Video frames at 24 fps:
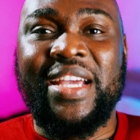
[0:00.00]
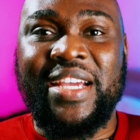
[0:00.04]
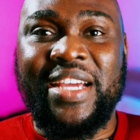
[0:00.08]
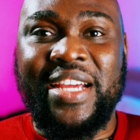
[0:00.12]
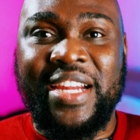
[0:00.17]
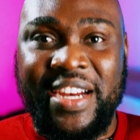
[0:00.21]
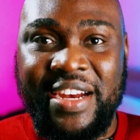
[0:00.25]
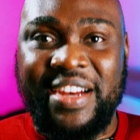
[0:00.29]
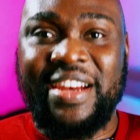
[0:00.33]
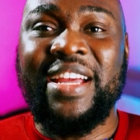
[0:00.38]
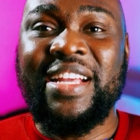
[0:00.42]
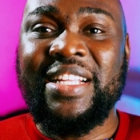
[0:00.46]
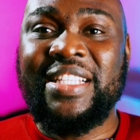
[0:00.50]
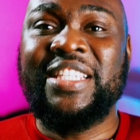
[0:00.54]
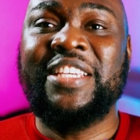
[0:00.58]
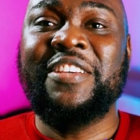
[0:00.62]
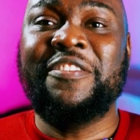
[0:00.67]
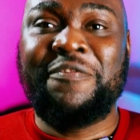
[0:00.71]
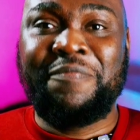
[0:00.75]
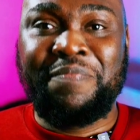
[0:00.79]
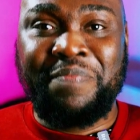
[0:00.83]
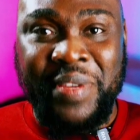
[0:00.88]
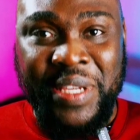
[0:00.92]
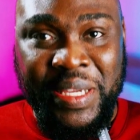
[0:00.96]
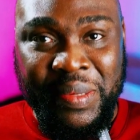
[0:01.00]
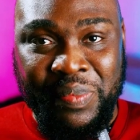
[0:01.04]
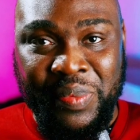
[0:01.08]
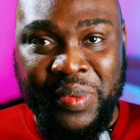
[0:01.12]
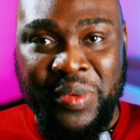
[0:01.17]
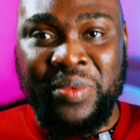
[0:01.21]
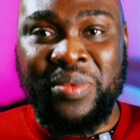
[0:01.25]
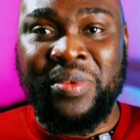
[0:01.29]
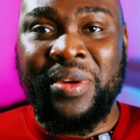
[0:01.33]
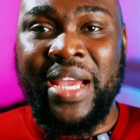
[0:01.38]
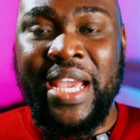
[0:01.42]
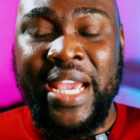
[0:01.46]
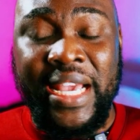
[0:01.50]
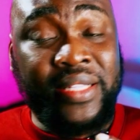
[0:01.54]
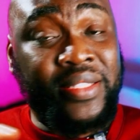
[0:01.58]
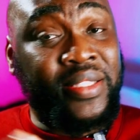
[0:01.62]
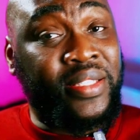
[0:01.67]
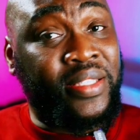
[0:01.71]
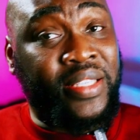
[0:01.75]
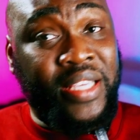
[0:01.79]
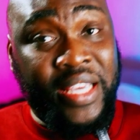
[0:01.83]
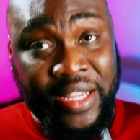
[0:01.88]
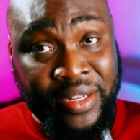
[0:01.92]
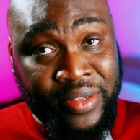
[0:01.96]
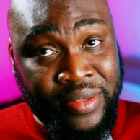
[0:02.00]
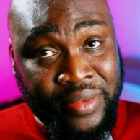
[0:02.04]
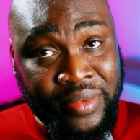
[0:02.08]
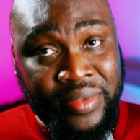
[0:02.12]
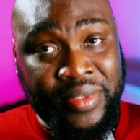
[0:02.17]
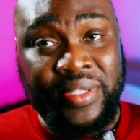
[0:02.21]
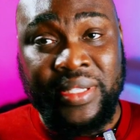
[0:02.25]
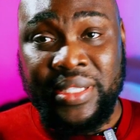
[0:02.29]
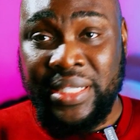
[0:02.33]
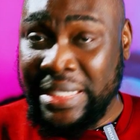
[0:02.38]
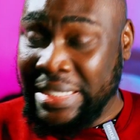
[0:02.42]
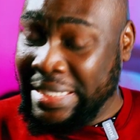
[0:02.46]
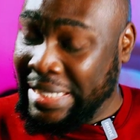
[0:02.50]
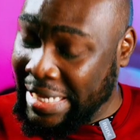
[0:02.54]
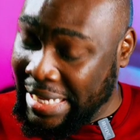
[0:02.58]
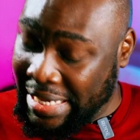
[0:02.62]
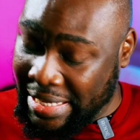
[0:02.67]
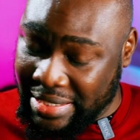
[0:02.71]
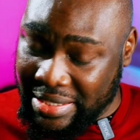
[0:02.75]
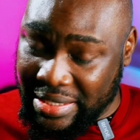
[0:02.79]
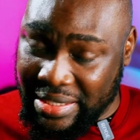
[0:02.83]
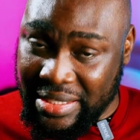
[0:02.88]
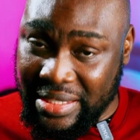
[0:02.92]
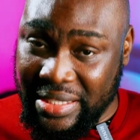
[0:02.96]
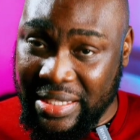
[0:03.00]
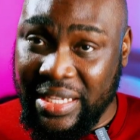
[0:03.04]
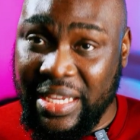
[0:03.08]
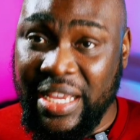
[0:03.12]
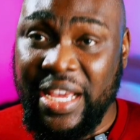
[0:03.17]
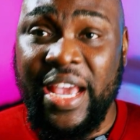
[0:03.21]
creative people hate schedules, yes.